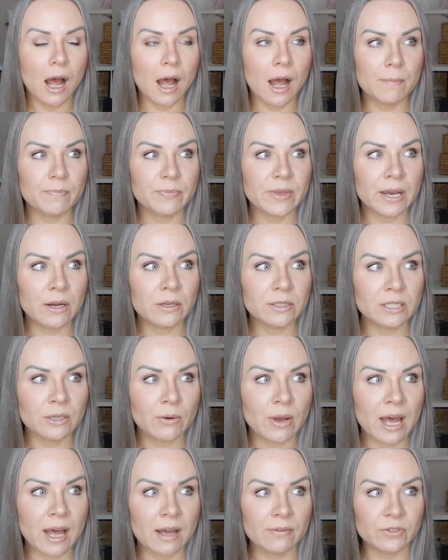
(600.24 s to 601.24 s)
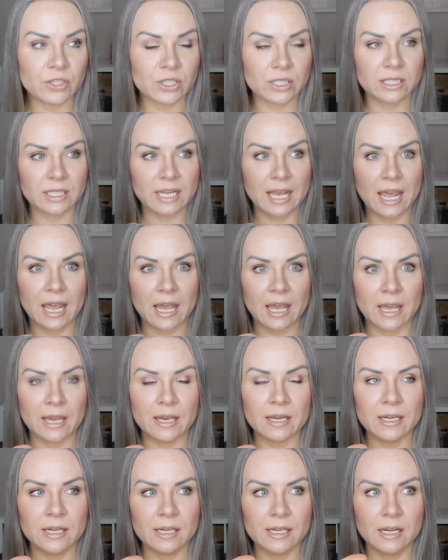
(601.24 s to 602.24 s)
Um, they also have just
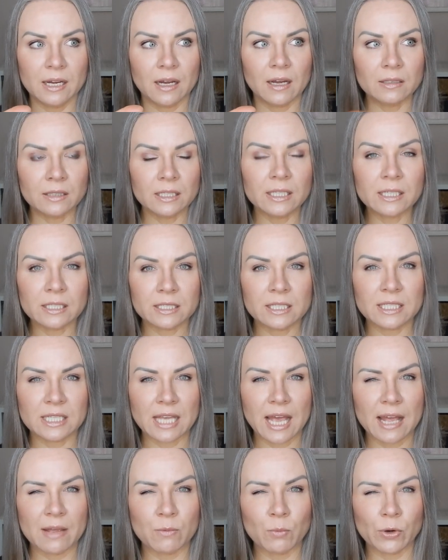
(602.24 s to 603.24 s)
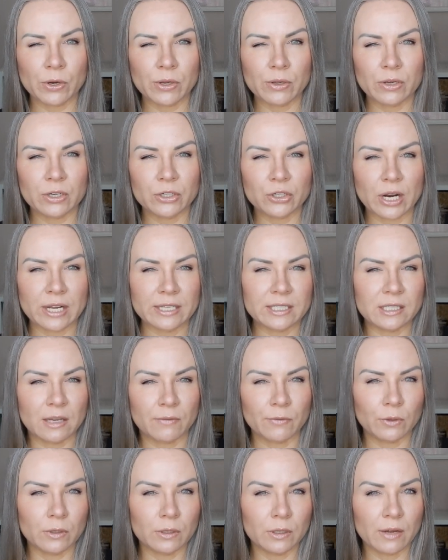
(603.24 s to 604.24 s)
a, a little set where you can try
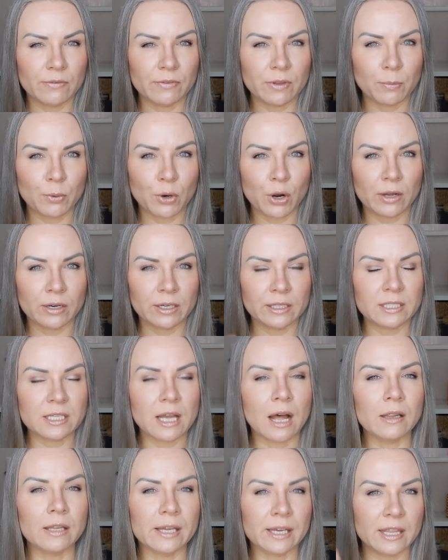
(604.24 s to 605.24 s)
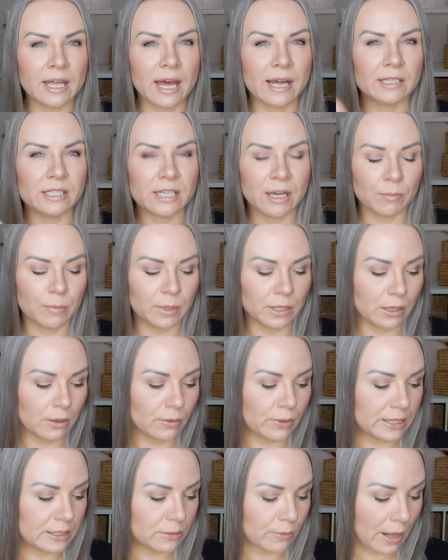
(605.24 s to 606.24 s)
several of the products. I'll link that down
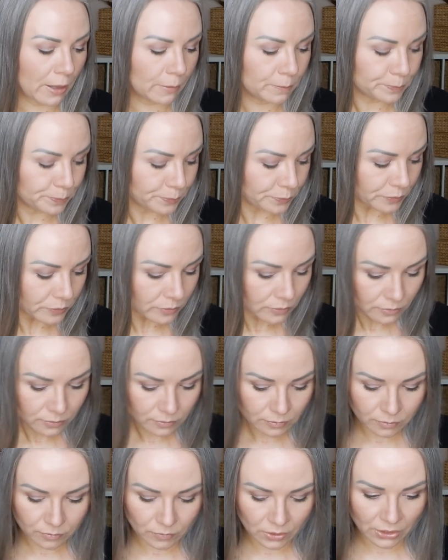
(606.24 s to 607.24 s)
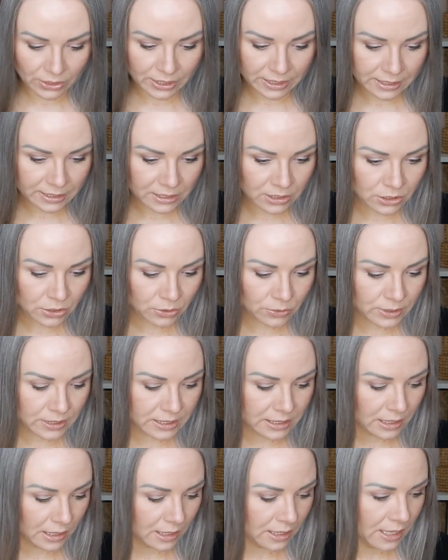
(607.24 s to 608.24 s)
below as well. All right, let's do
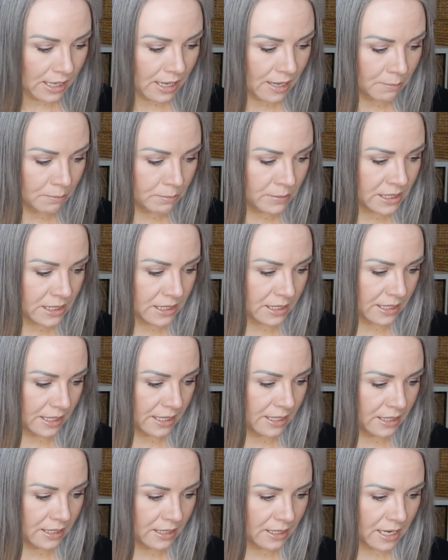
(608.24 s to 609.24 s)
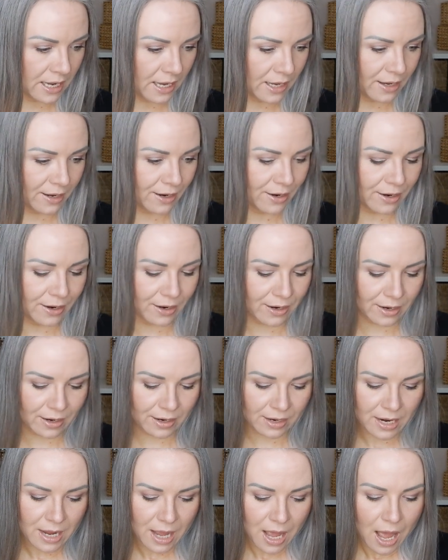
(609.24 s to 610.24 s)
some
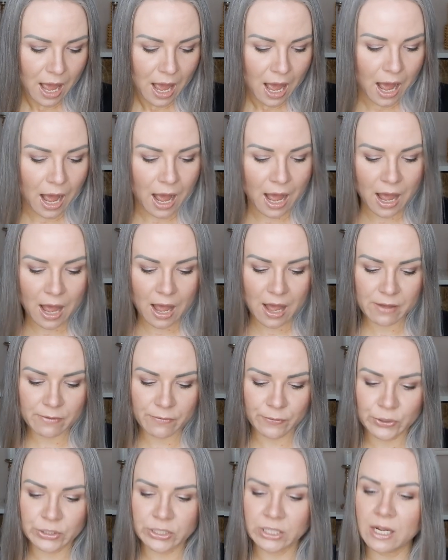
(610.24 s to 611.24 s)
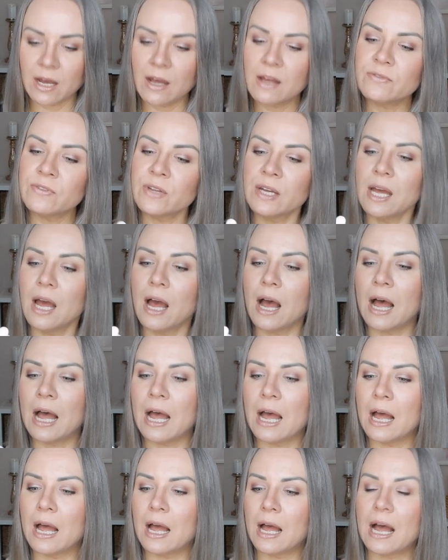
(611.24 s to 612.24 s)
skincare. Uh, first off,
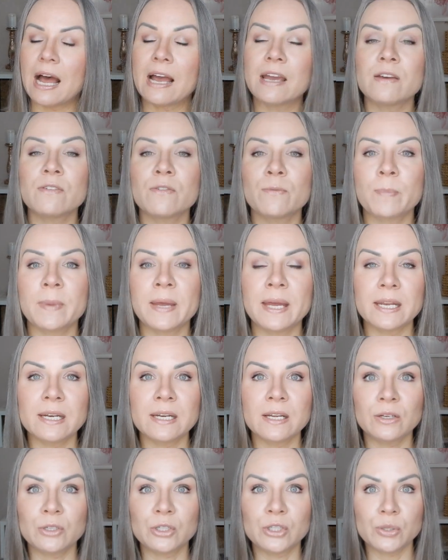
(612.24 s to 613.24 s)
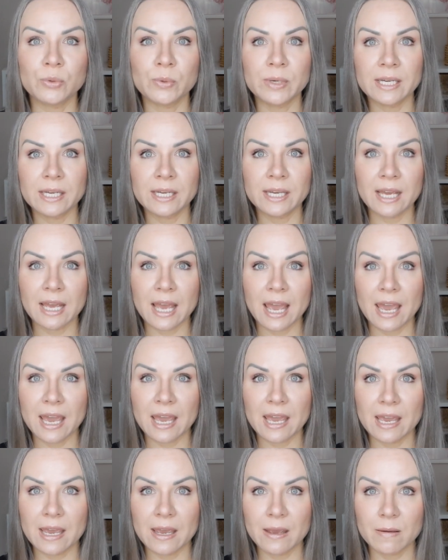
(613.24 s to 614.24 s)
uh, I have been doing
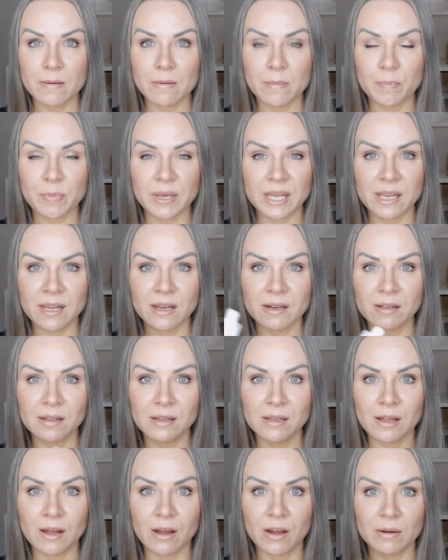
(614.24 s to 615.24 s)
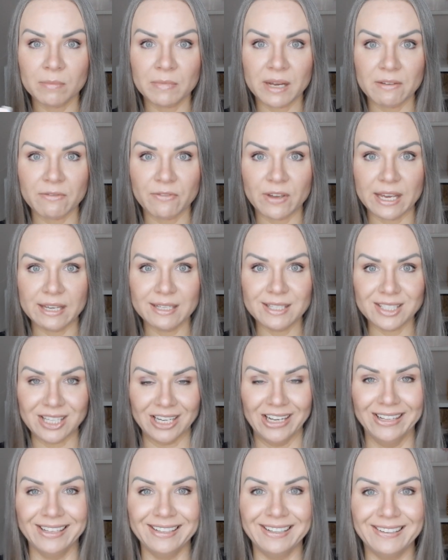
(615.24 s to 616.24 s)
a peel on my
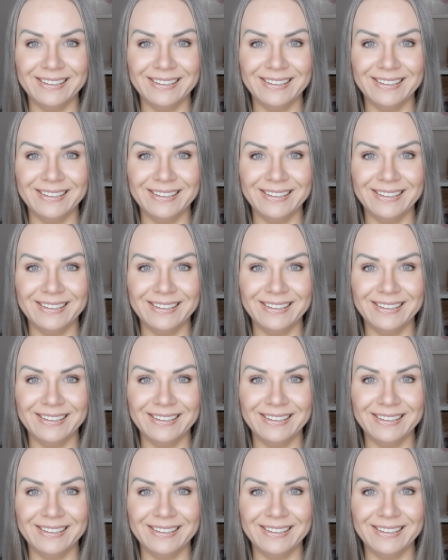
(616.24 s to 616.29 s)
face,